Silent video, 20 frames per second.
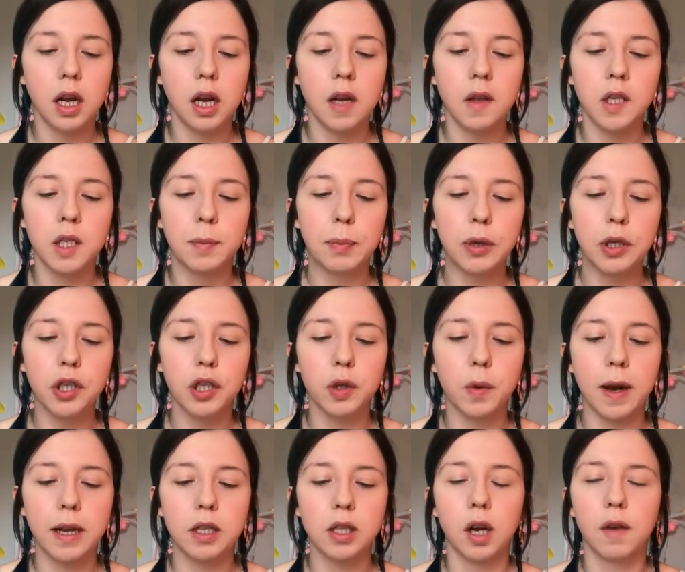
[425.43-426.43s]
And the sponge is
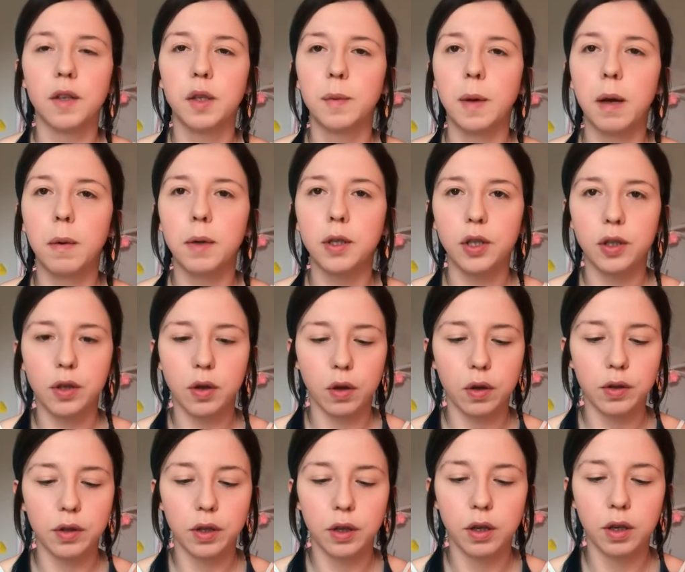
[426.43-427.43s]
quite soft as well, which is
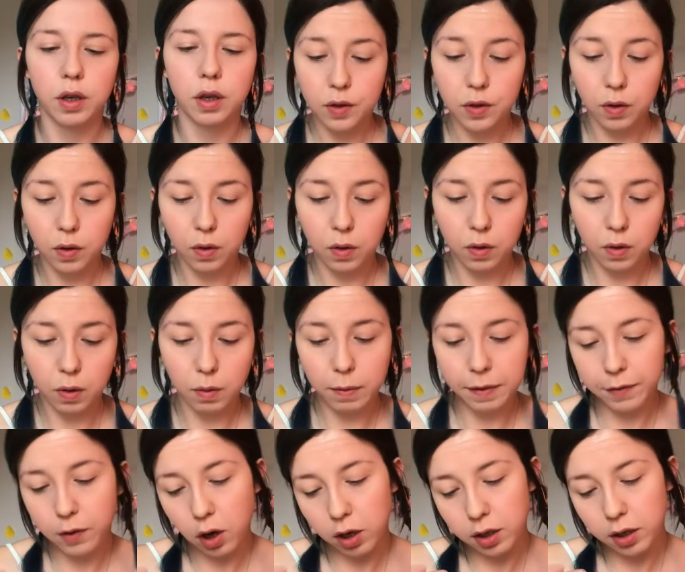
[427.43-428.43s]
good. So
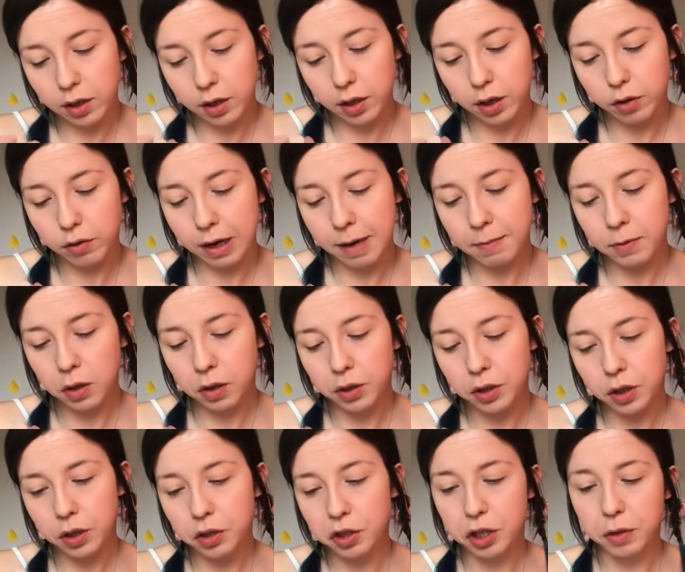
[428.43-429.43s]
we've got the cream
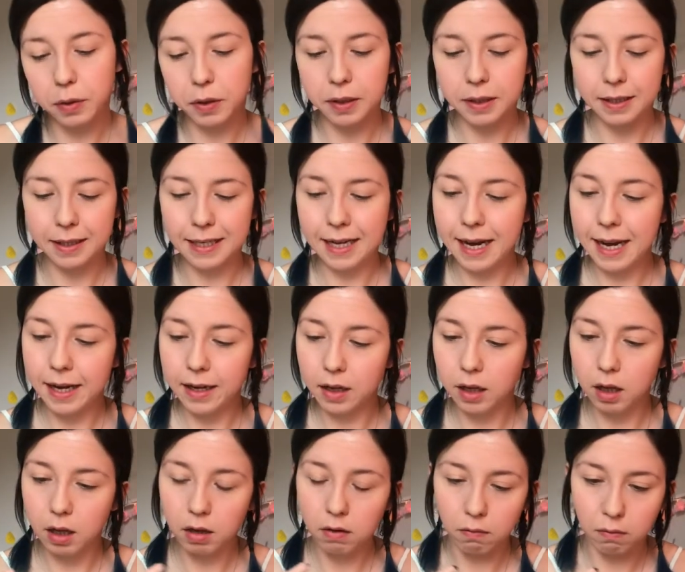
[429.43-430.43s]
contour dual stick.